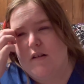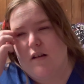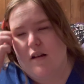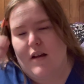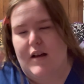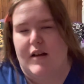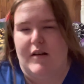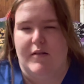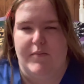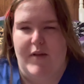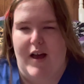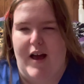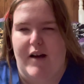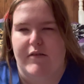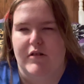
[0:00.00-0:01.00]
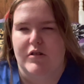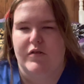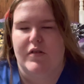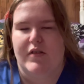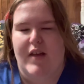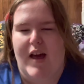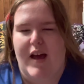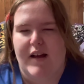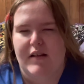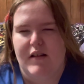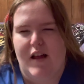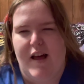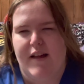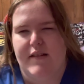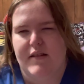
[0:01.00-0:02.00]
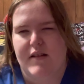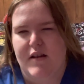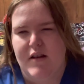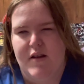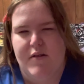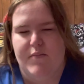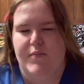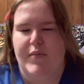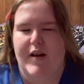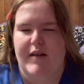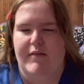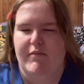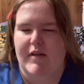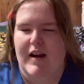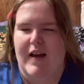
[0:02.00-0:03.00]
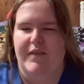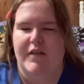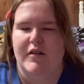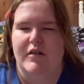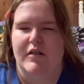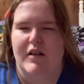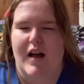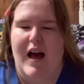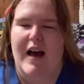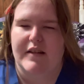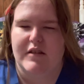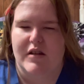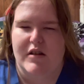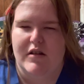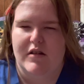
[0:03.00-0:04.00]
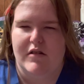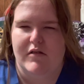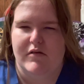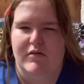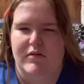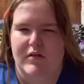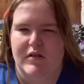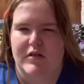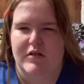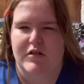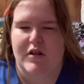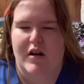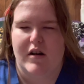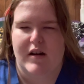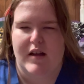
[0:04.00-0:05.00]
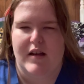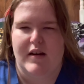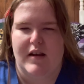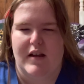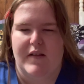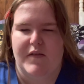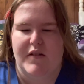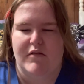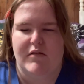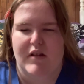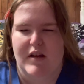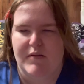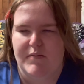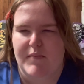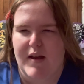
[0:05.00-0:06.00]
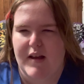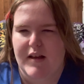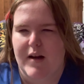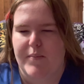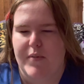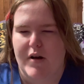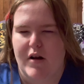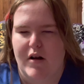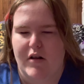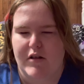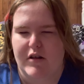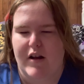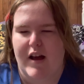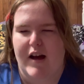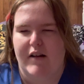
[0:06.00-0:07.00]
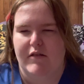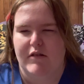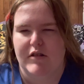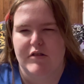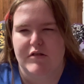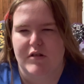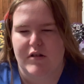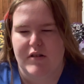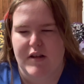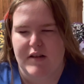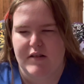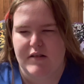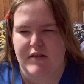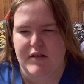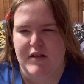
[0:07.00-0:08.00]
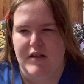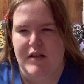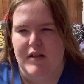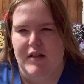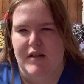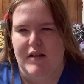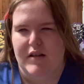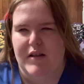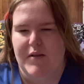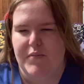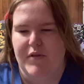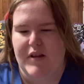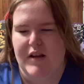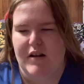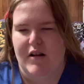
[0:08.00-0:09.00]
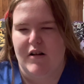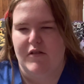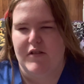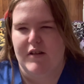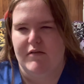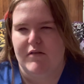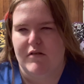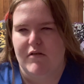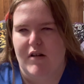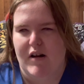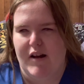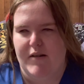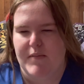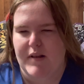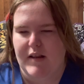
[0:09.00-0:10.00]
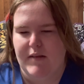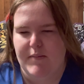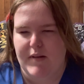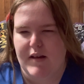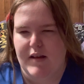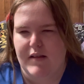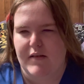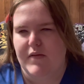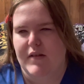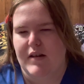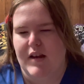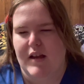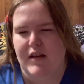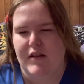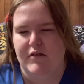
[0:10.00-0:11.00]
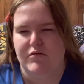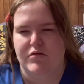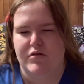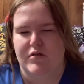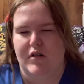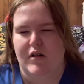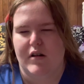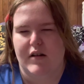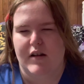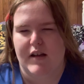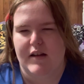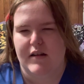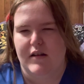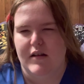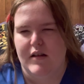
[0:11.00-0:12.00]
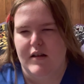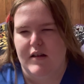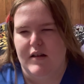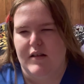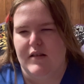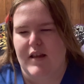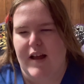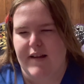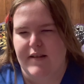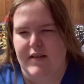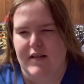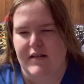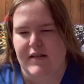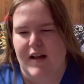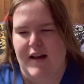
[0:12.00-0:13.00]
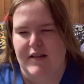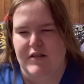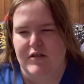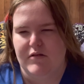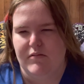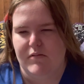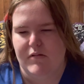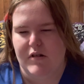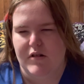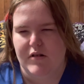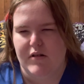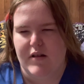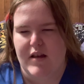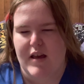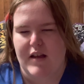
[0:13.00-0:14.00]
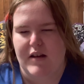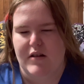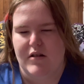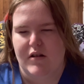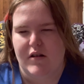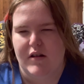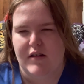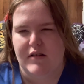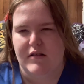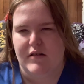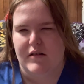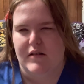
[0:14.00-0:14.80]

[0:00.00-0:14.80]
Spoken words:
hours for that class. But whatever class you start in, if you didn't make up all your hours or didn't complete all the requirements because of the date you started, that's the class you will end on.